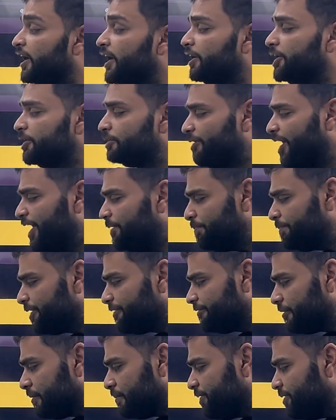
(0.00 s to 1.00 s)
required
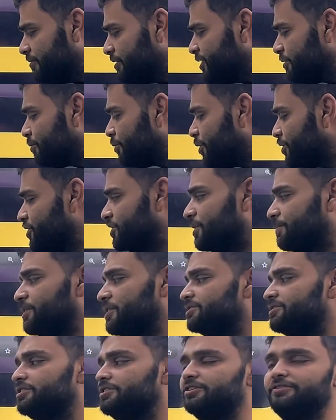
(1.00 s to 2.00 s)
preferable with watch keeping
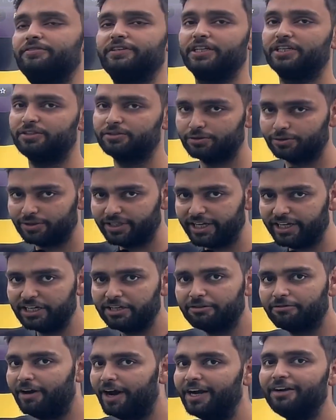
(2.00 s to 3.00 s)
certificate. So they
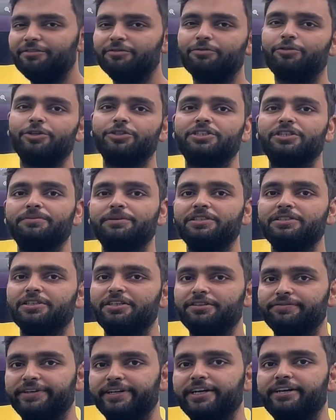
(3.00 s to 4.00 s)
required watch keeping
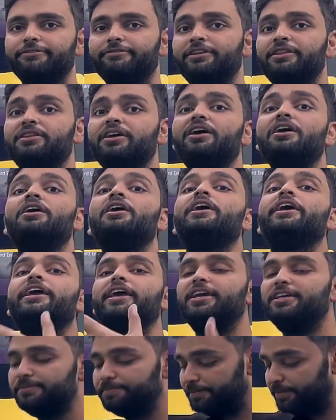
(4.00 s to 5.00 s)
certificate with the
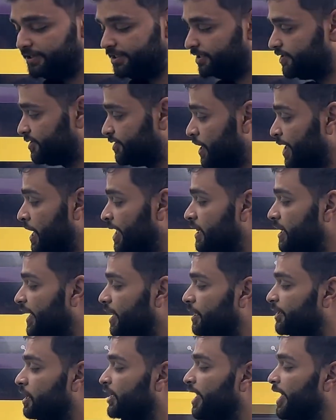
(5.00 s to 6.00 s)
experience.
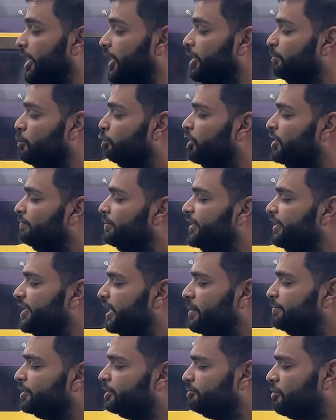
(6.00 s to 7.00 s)
Then MOL
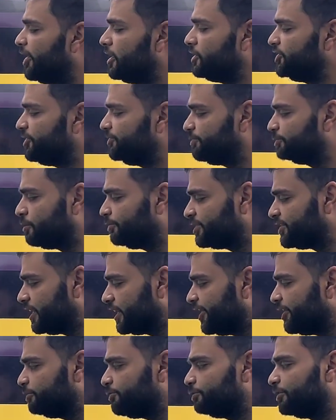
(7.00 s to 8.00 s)
Maritime required chief cook,
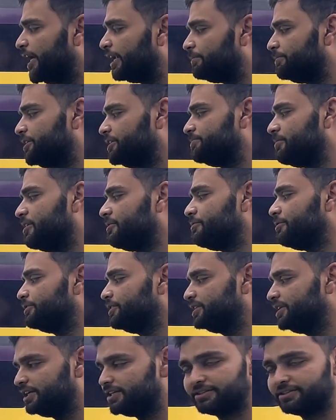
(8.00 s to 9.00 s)
second cook and messman for their